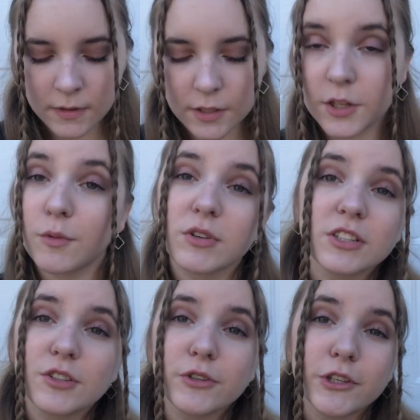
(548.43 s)
Do you want
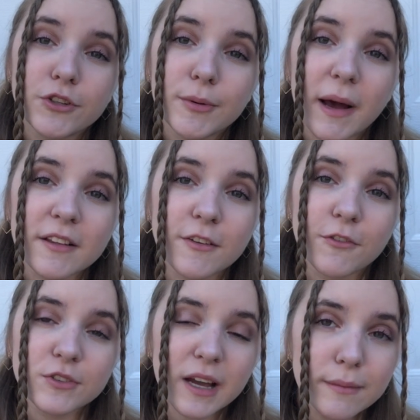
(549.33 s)
to do YouTube as a
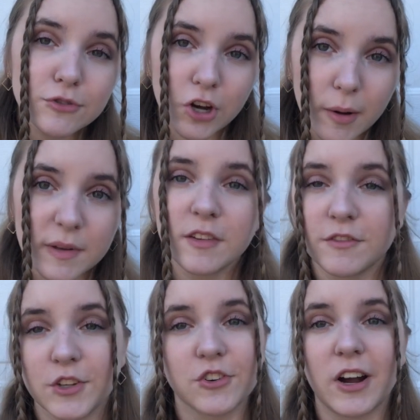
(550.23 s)
full-time job in the
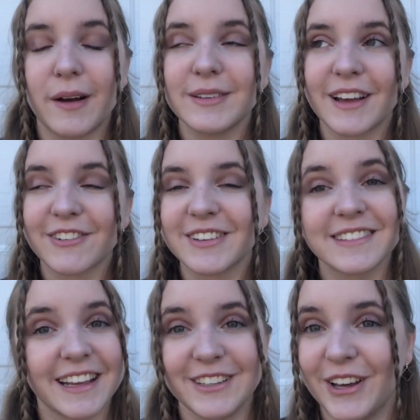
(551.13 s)
future? I would definitely
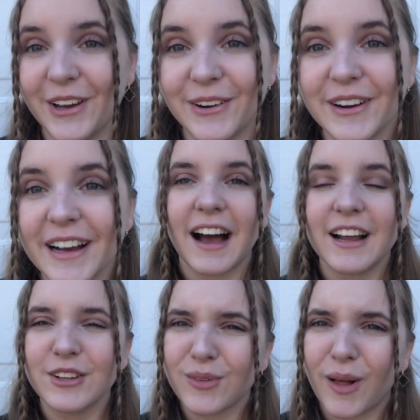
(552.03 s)
say no.
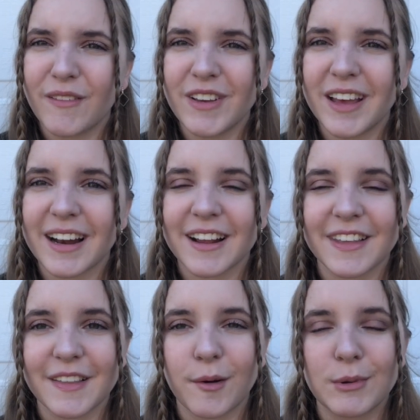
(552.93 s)
I do love it, and I
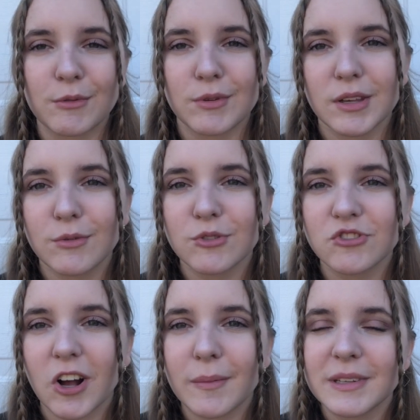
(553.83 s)
think that would be a really cool
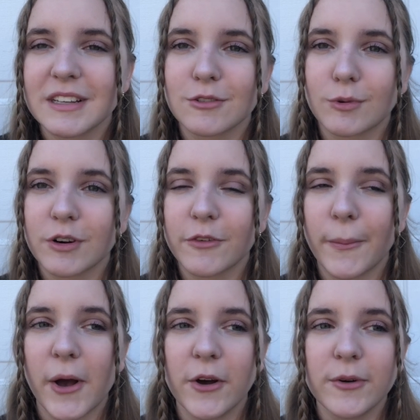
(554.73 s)
job to get to work from
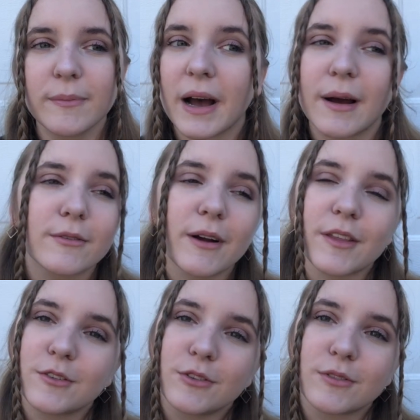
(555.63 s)
home, but I would
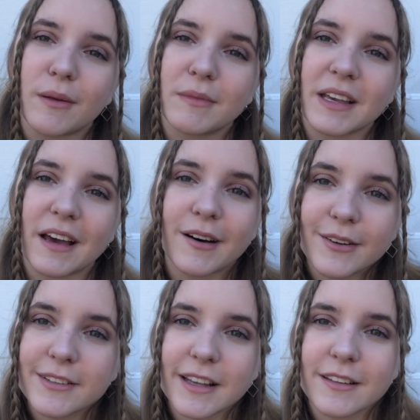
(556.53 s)
rather do something
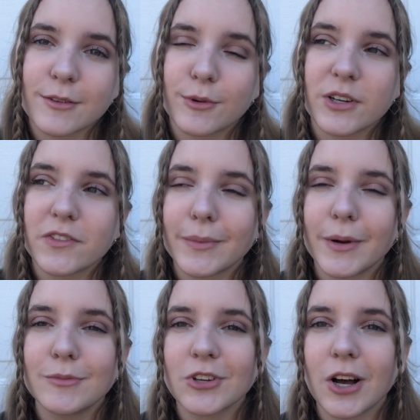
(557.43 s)
else as a work from
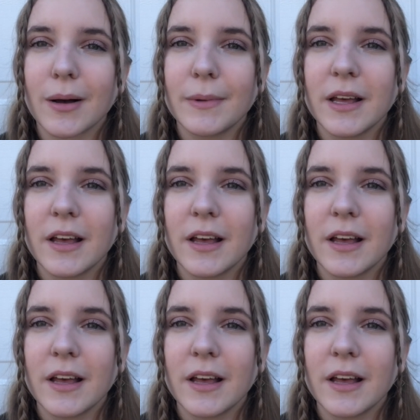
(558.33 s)
home job